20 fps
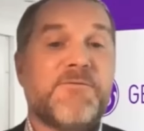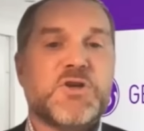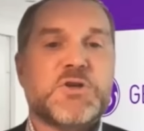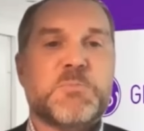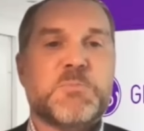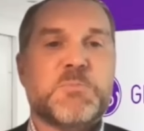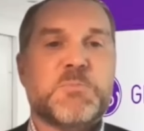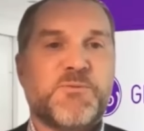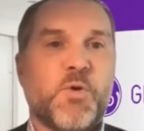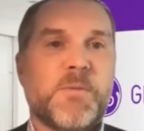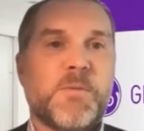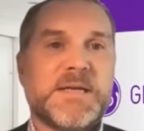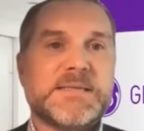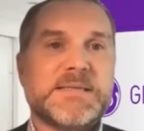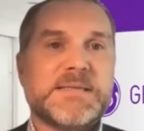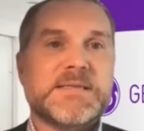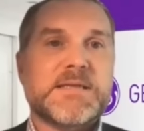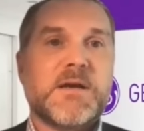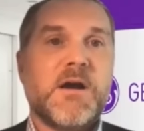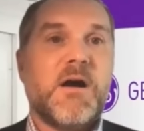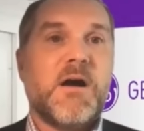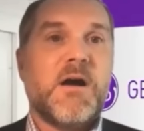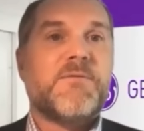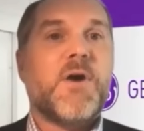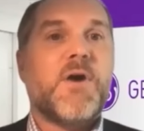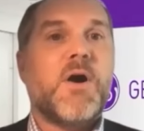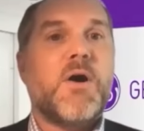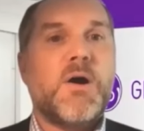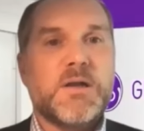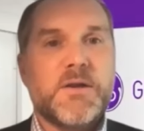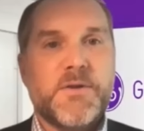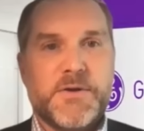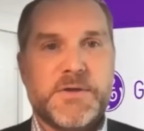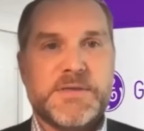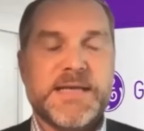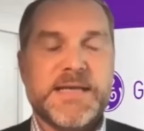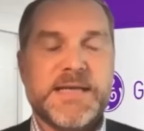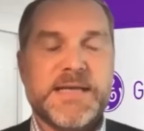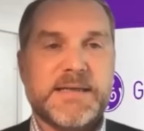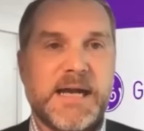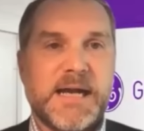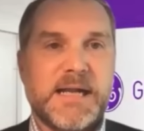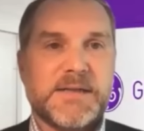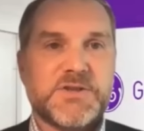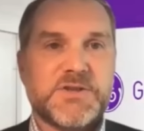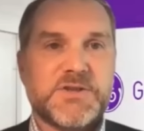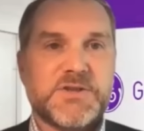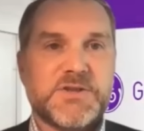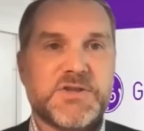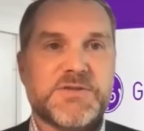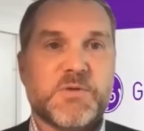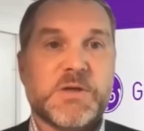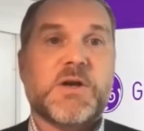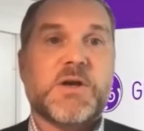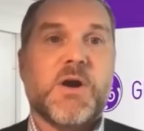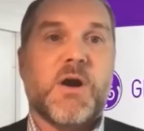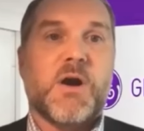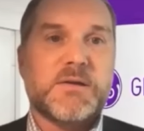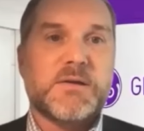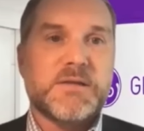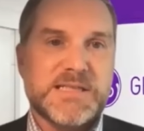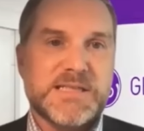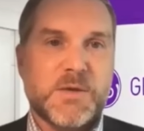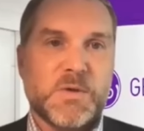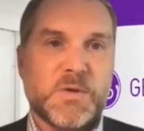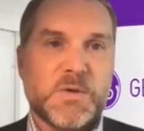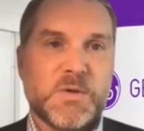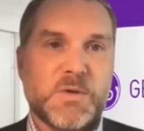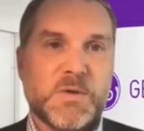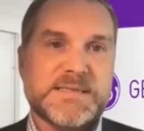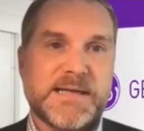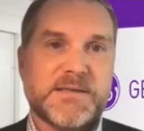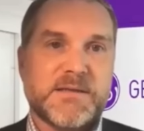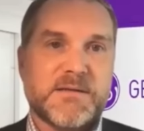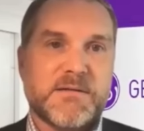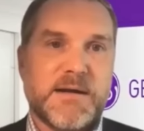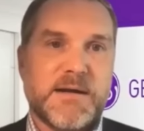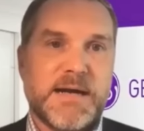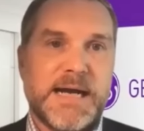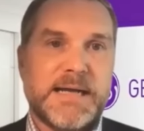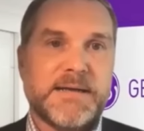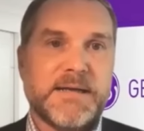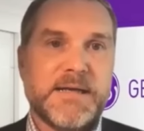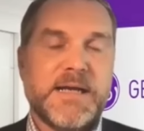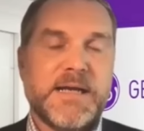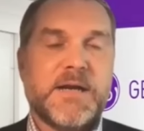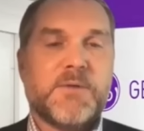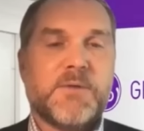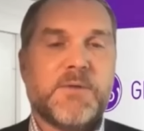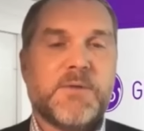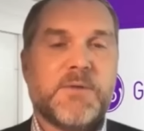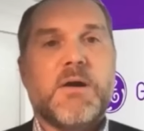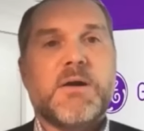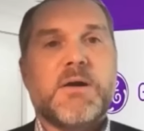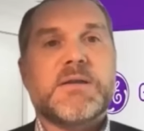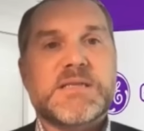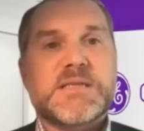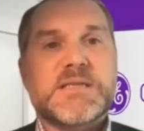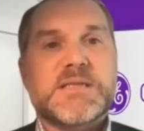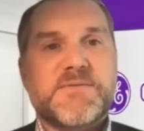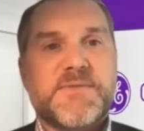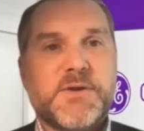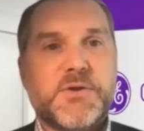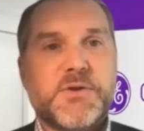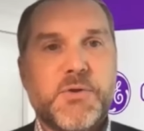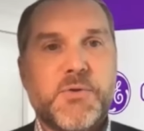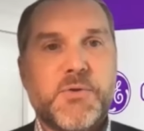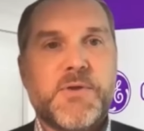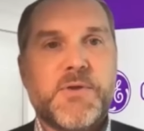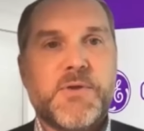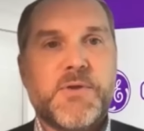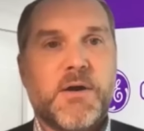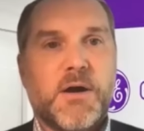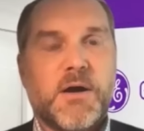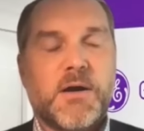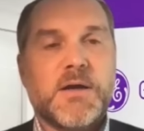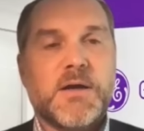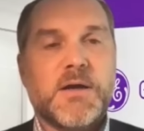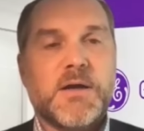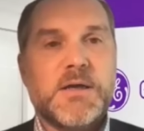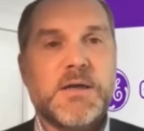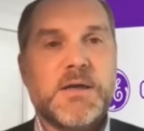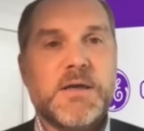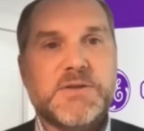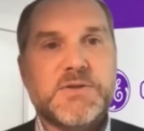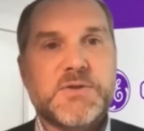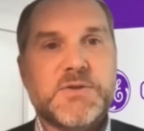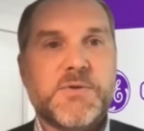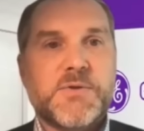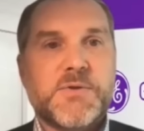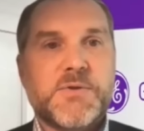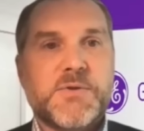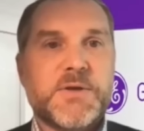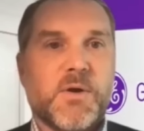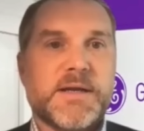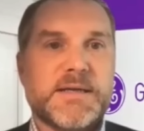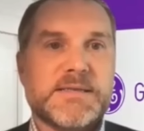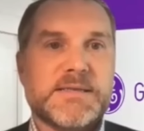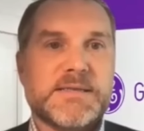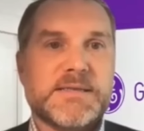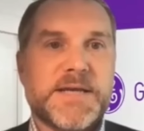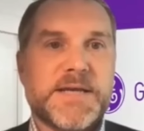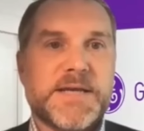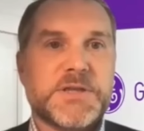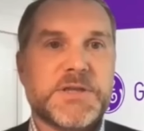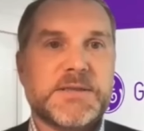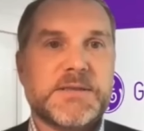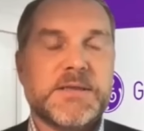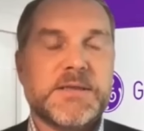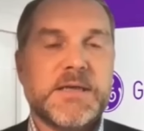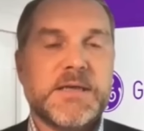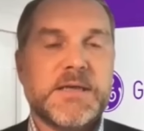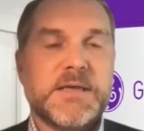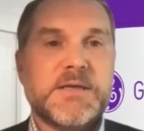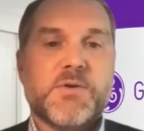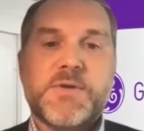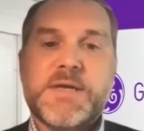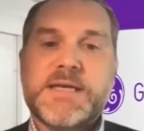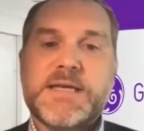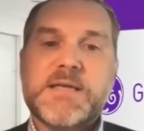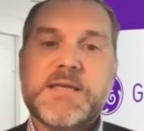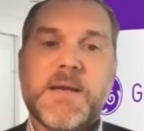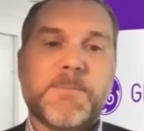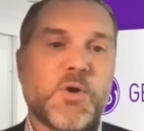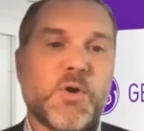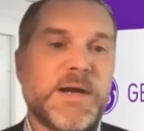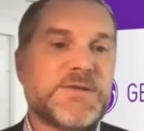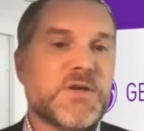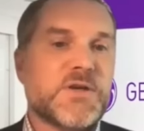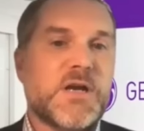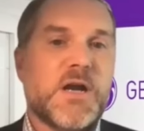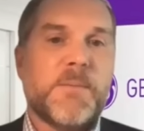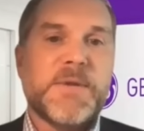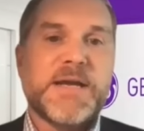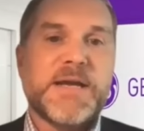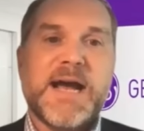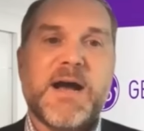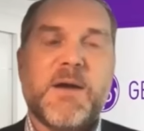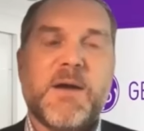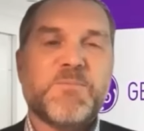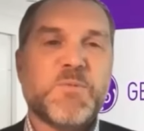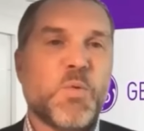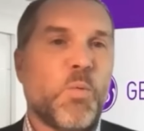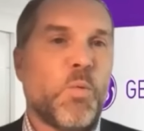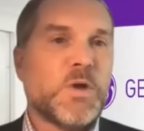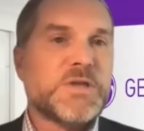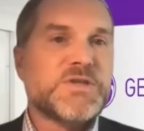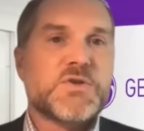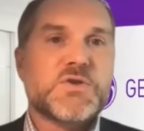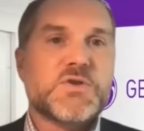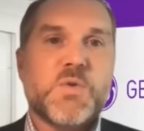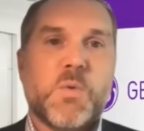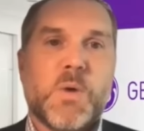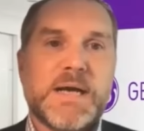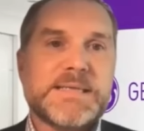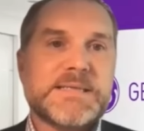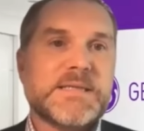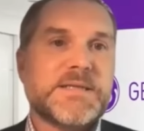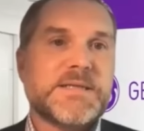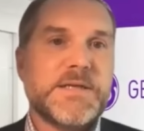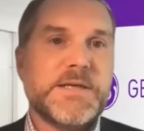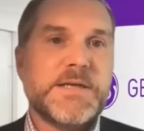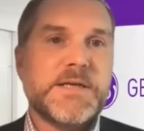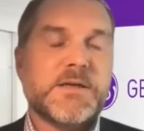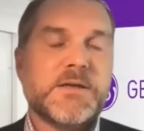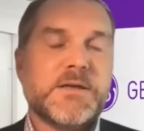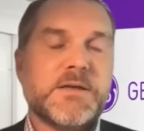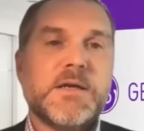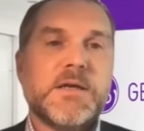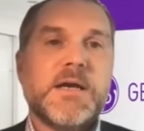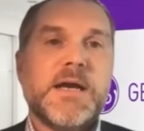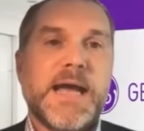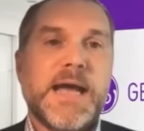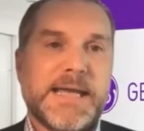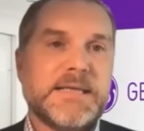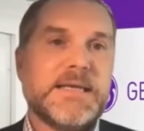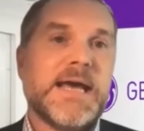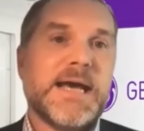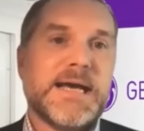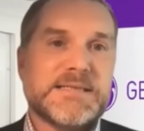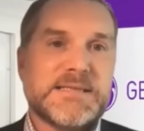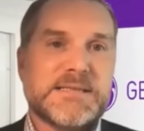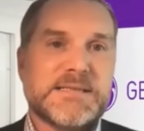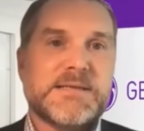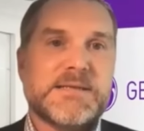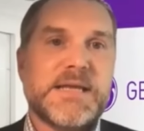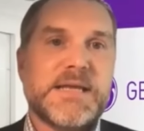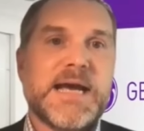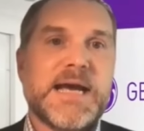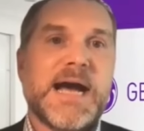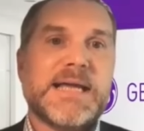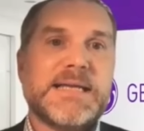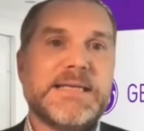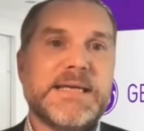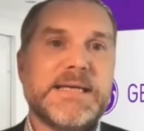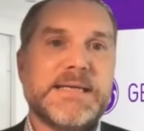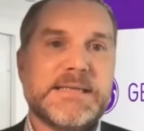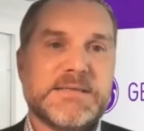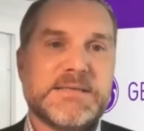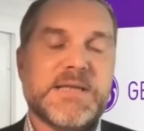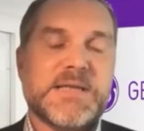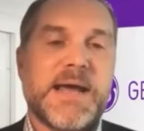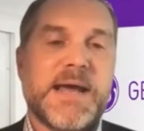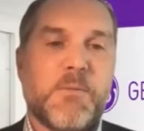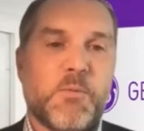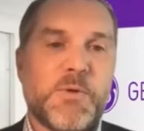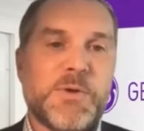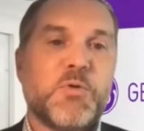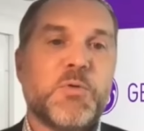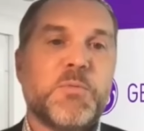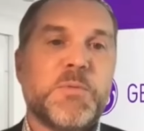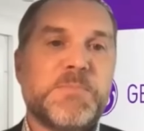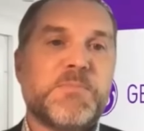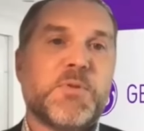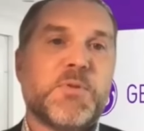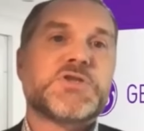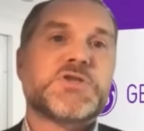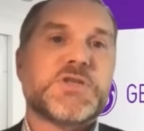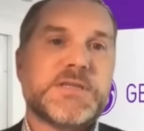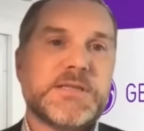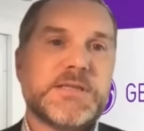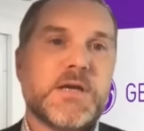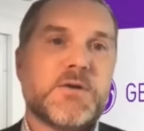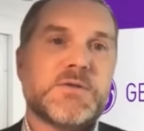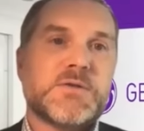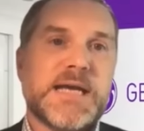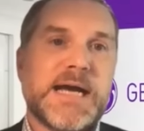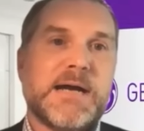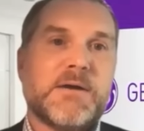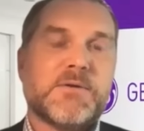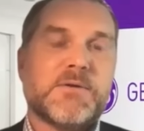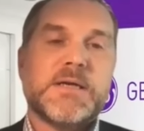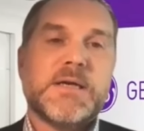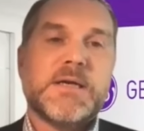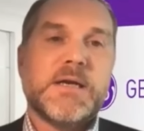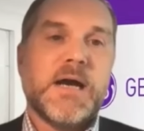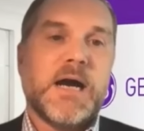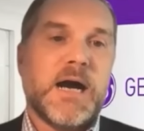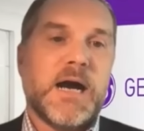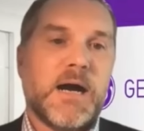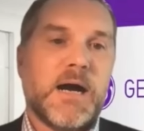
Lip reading: average performance of all of their technologists, regardless of what site they're at and regardless of how new they are to the organization. So these upgrades are coming out once or twice a year. And yes, the idea is that we will be pushing those out